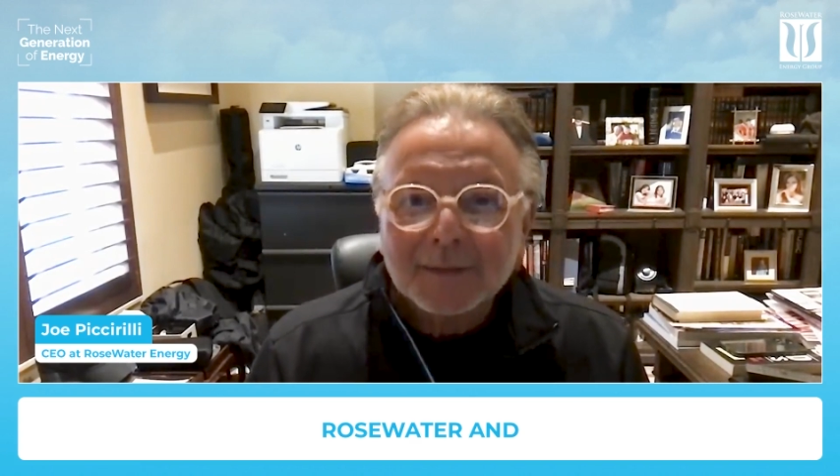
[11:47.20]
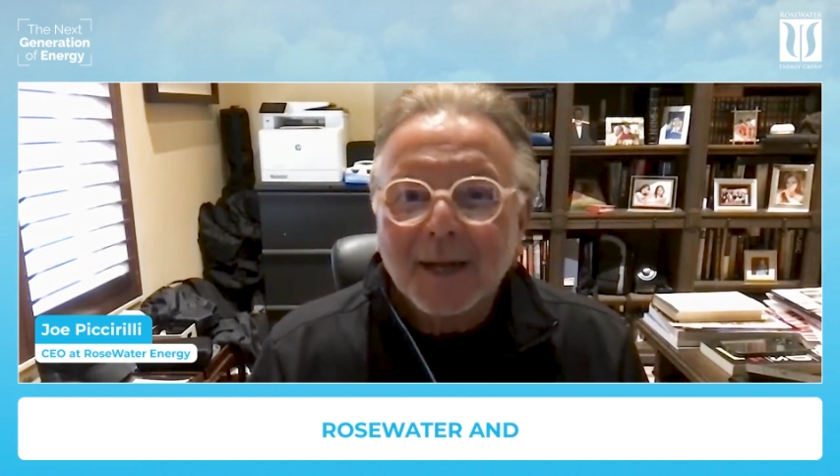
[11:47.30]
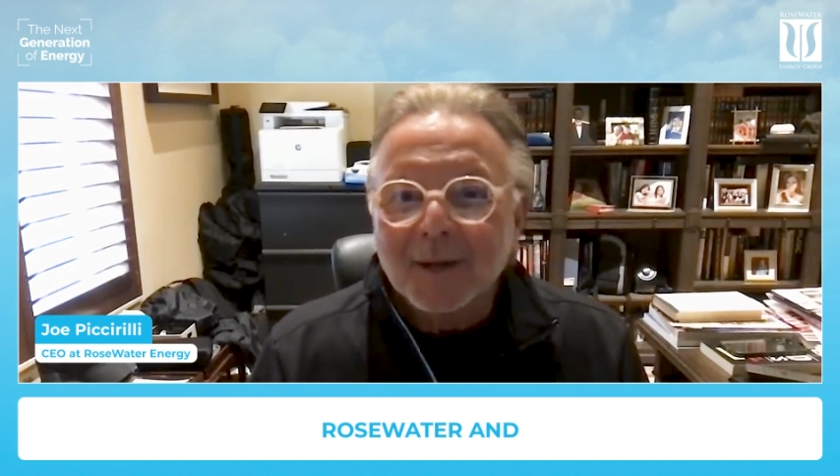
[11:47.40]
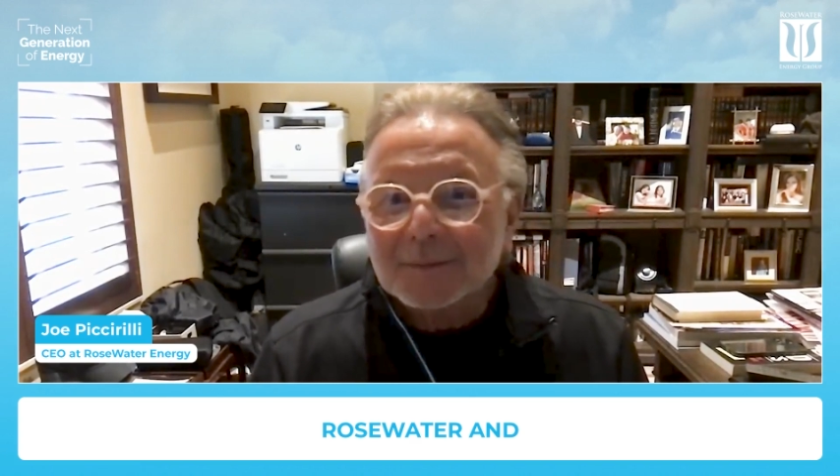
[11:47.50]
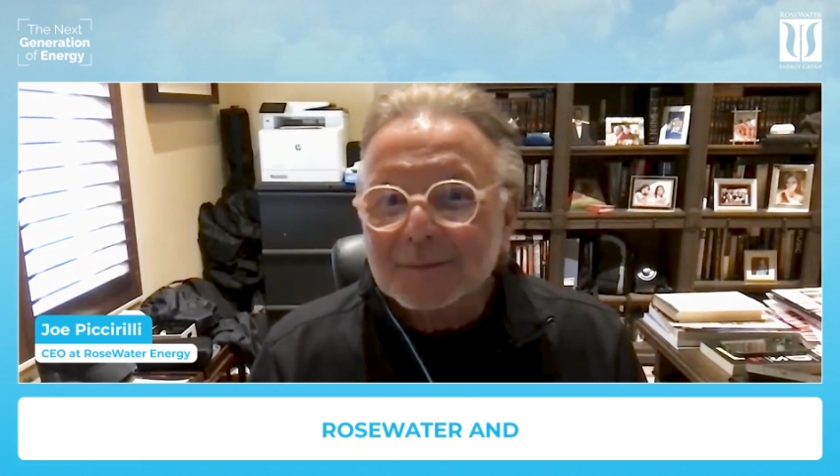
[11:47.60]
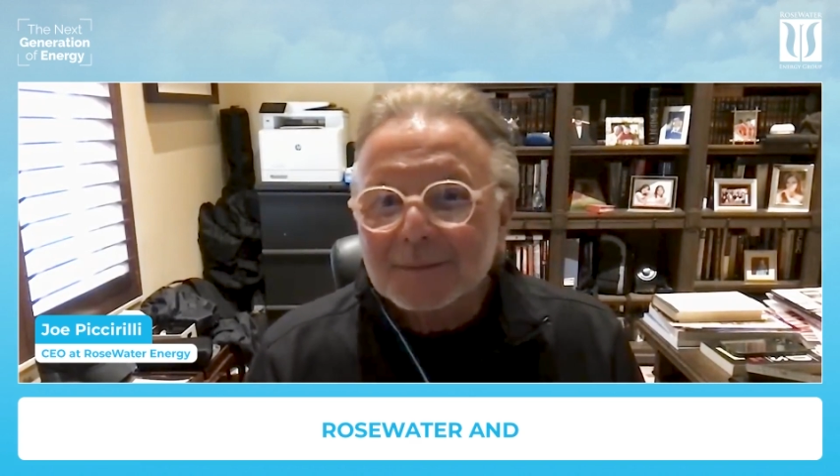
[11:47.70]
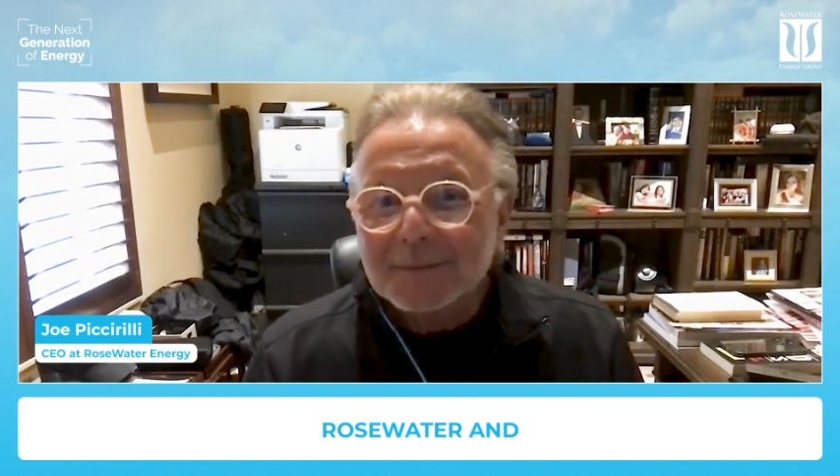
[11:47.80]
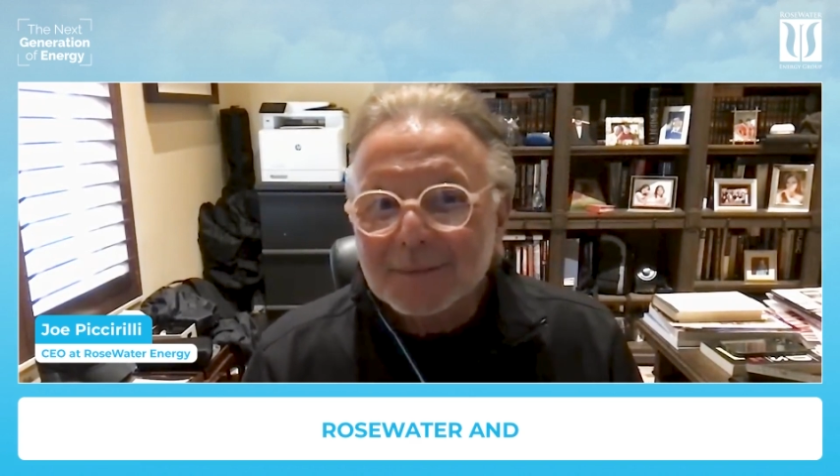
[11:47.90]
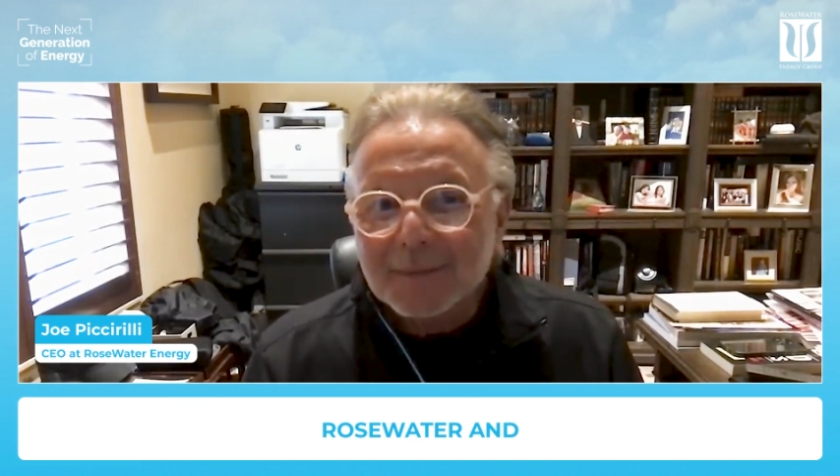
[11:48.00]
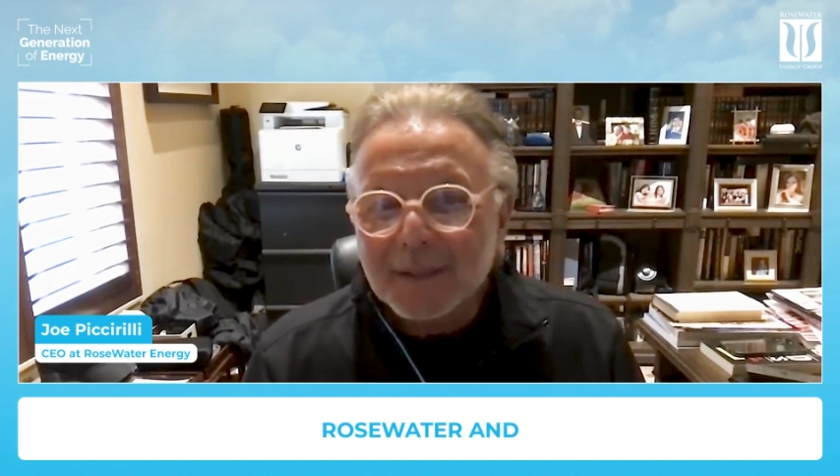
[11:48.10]
Now,
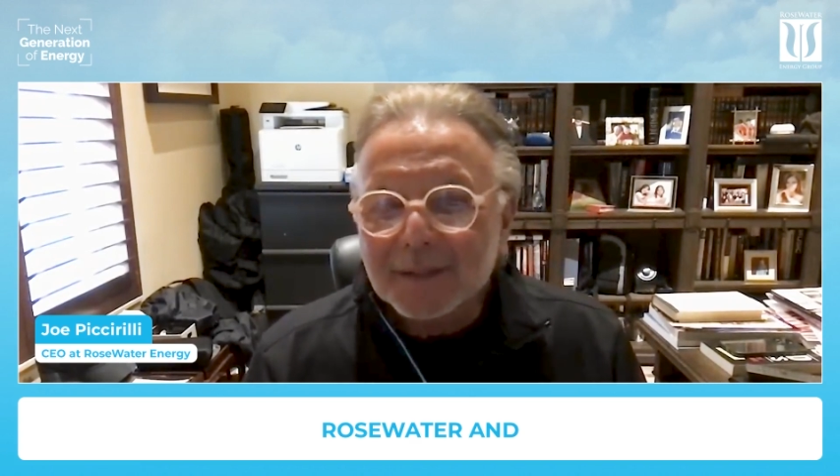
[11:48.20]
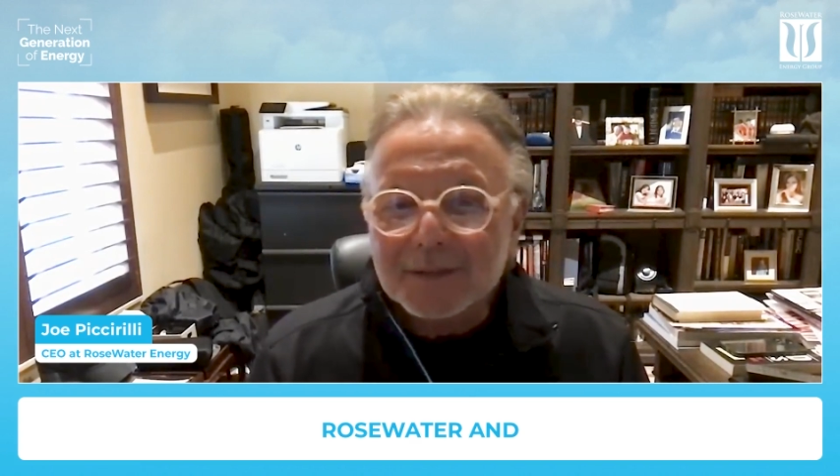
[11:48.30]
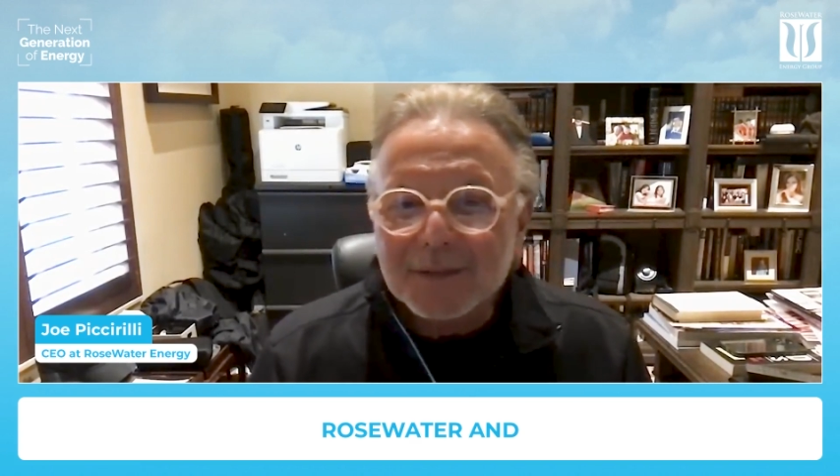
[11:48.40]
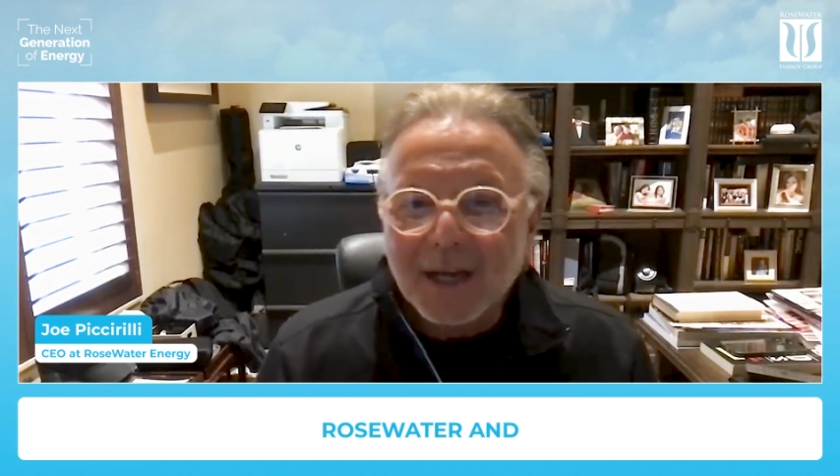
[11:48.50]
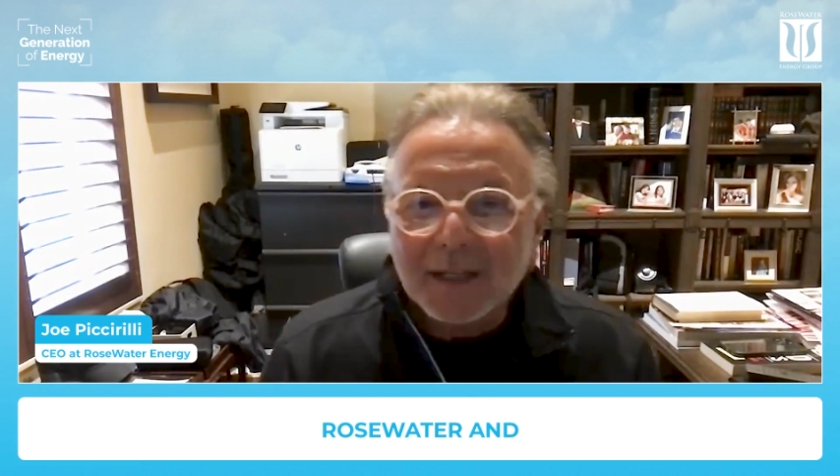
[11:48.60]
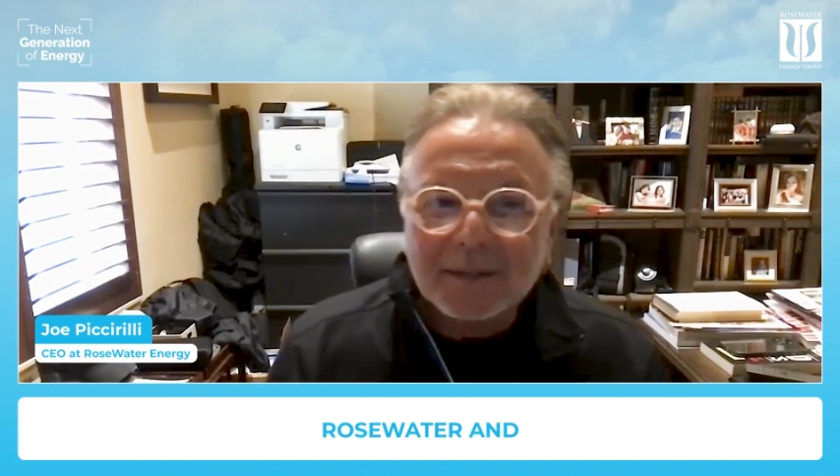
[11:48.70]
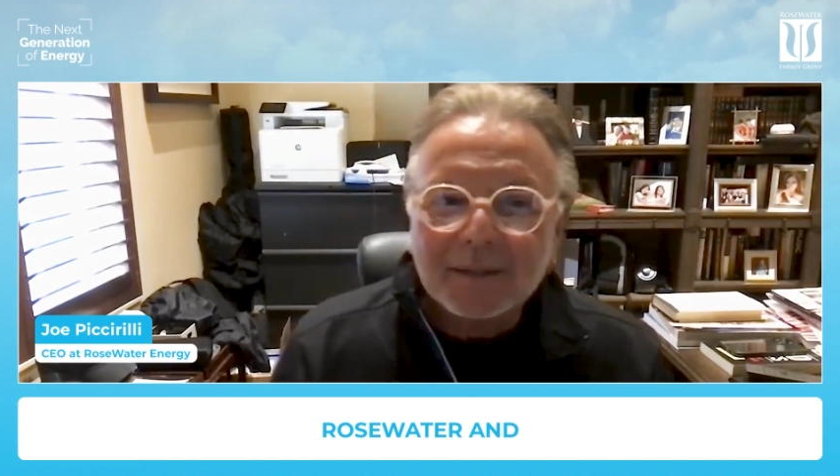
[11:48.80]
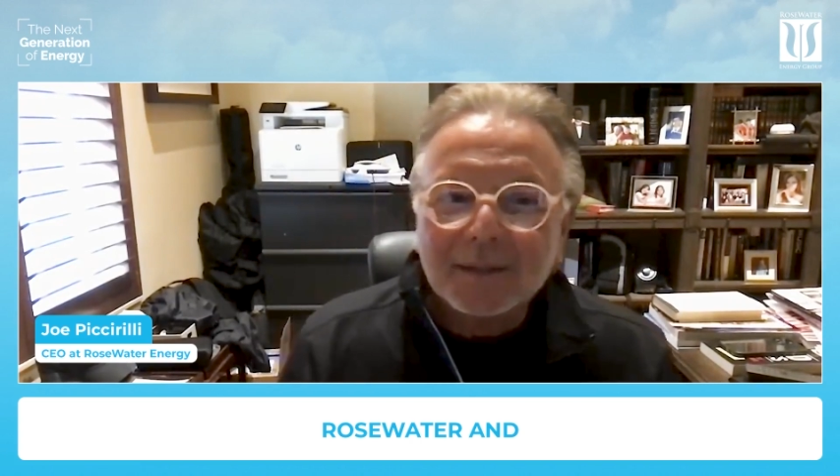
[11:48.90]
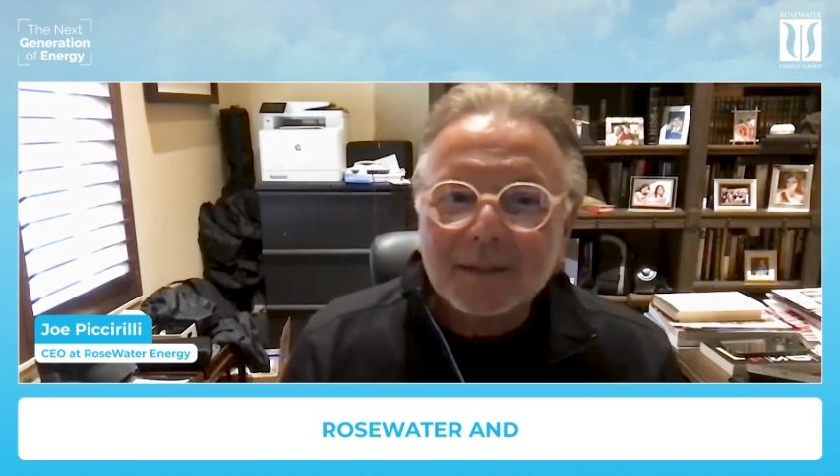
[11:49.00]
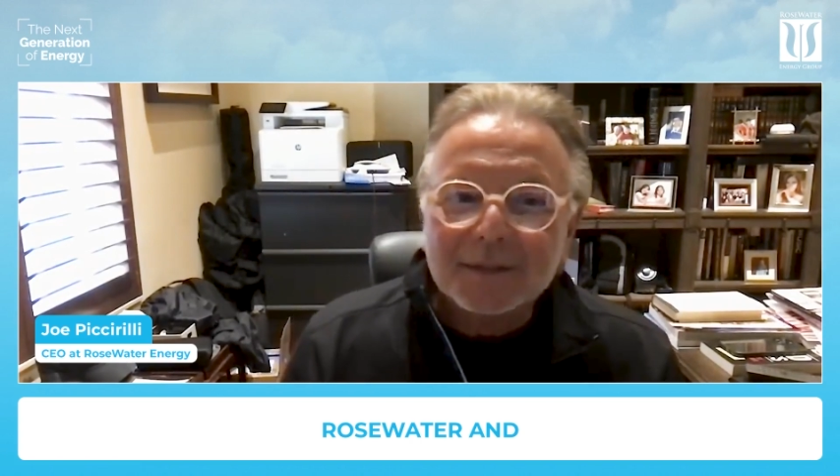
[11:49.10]
it is not
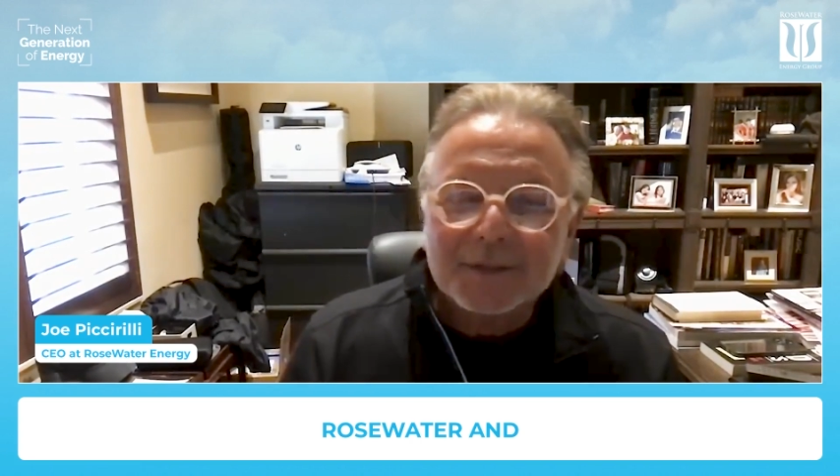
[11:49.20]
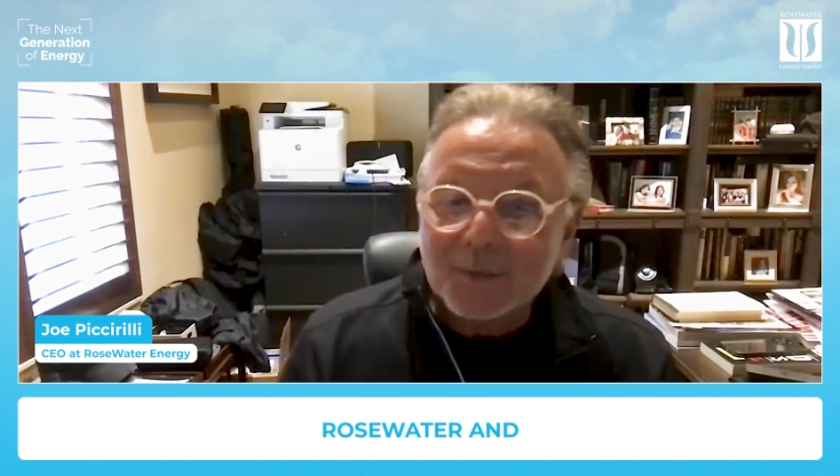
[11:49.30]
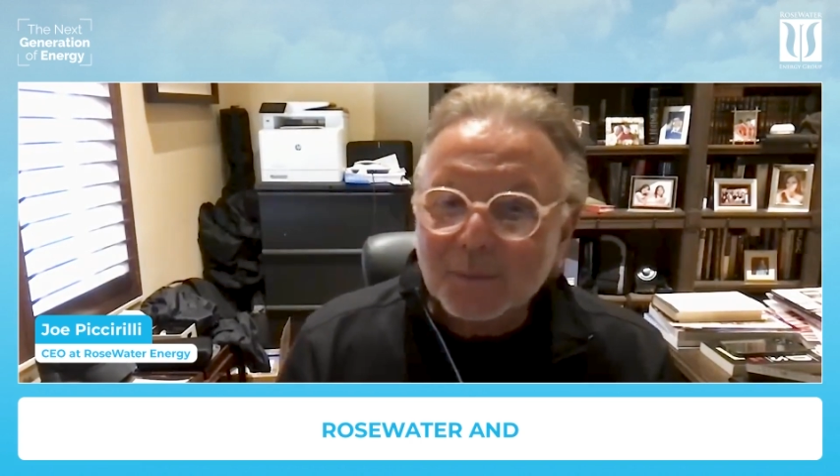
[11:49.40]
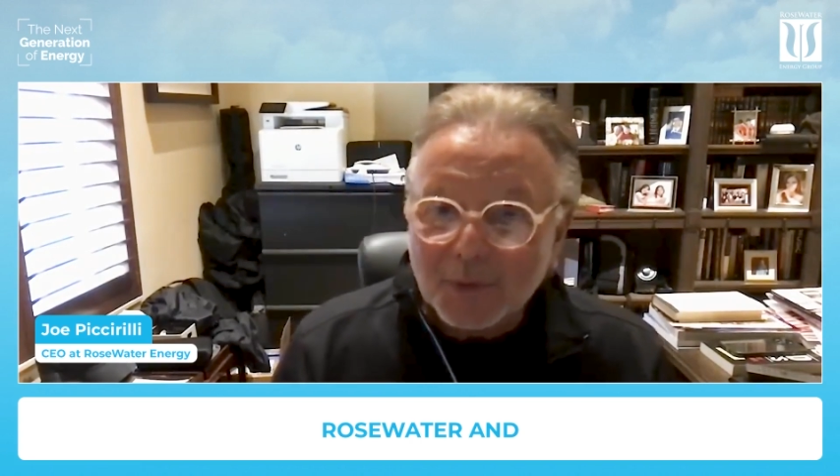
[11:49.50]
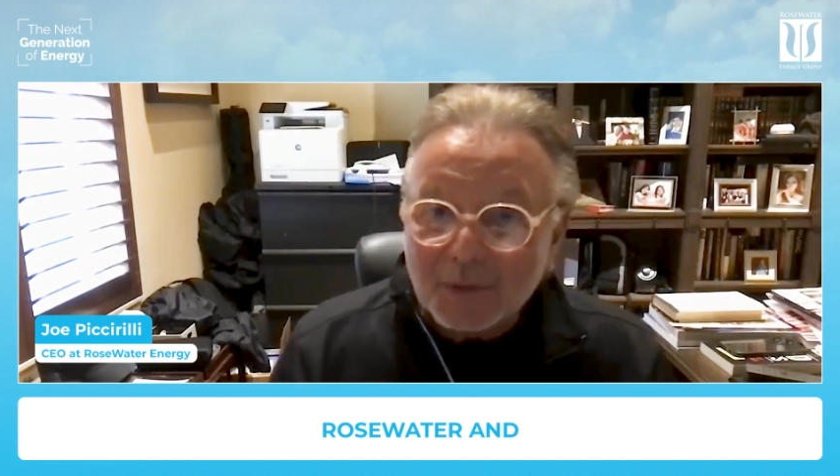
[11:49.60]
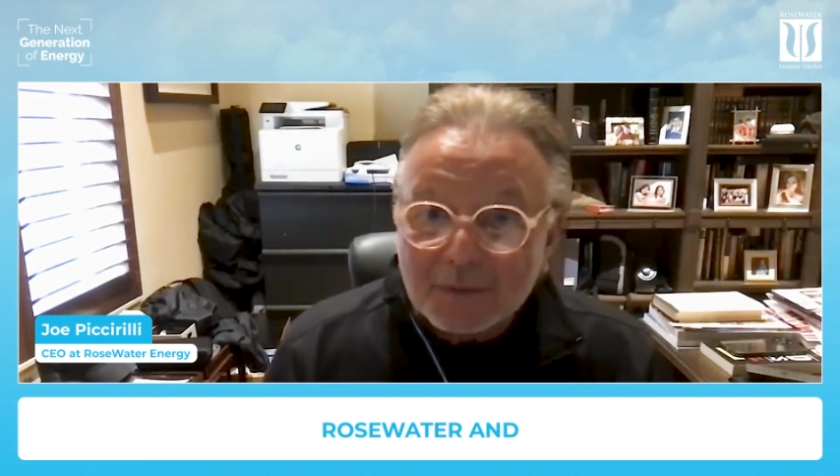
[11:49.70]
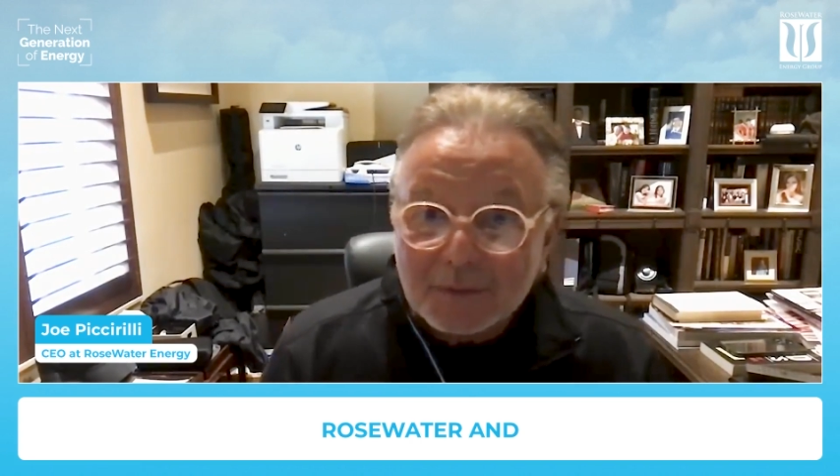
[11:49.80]
simple.